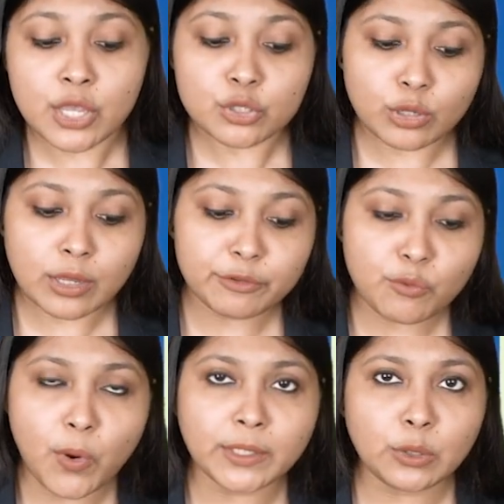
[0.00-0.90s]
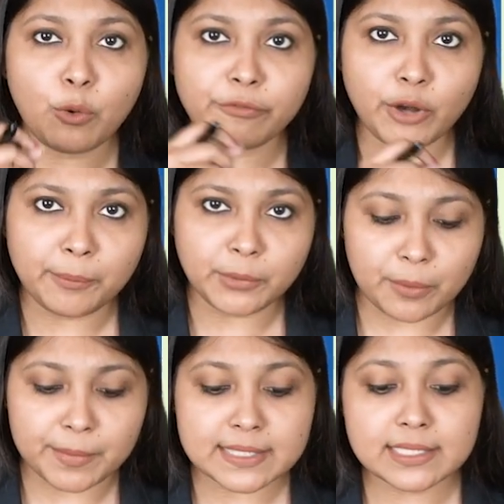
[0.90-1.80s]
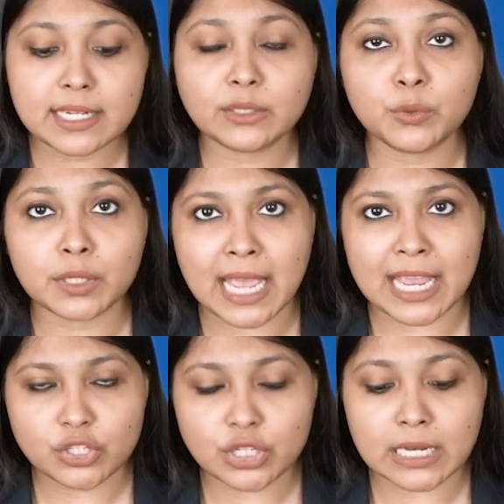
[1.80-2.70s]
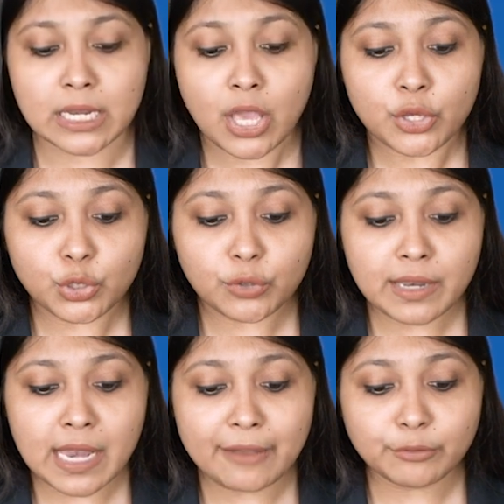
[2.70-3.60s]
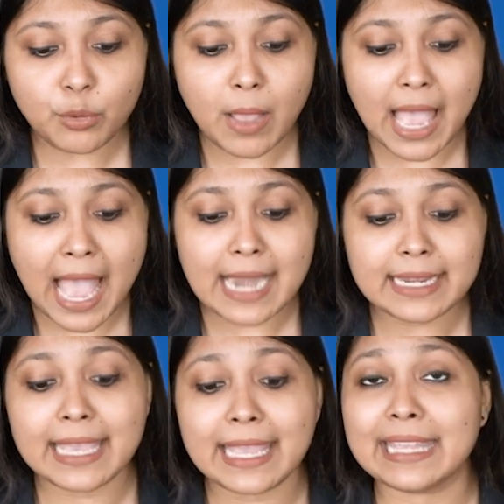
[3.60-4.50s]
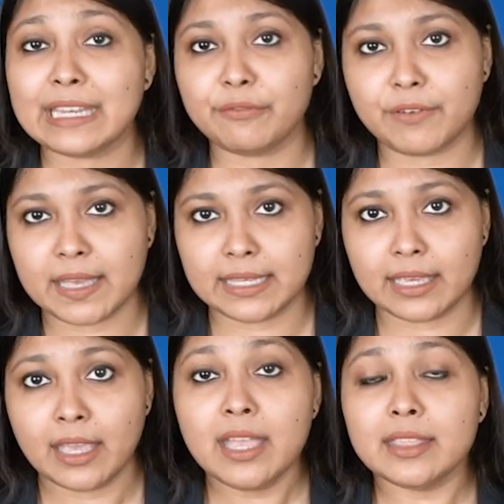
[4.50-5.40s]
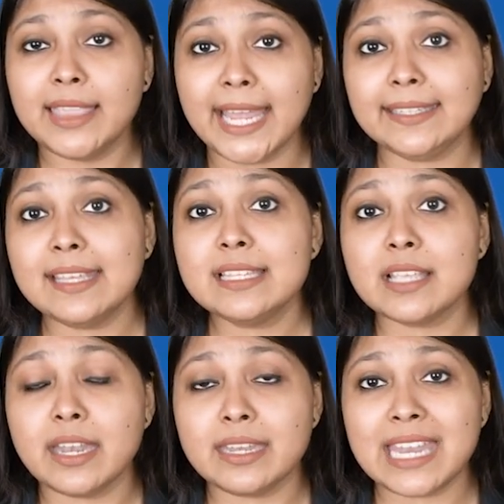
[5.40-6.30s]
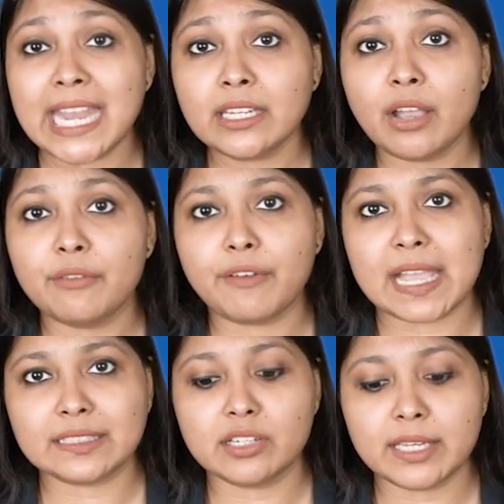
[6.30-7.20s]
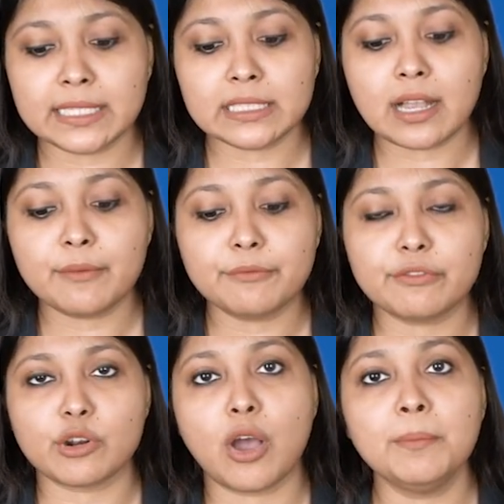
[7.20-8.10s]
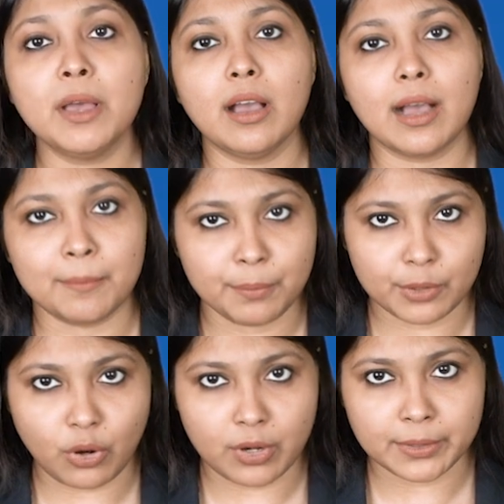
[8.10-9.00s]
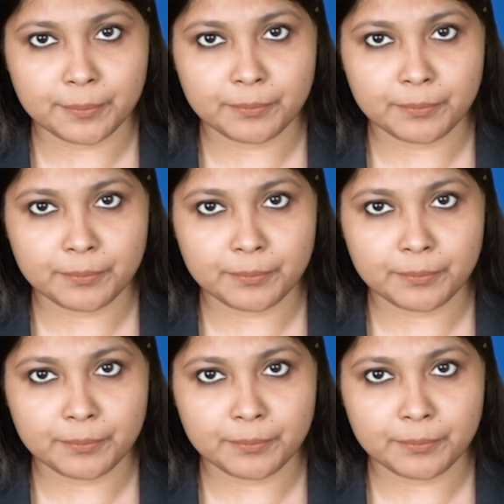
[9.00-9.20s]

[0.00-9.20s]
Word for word: So if you want to go from domestic to national, you will have to add NFIA, that is net factor income from abroad.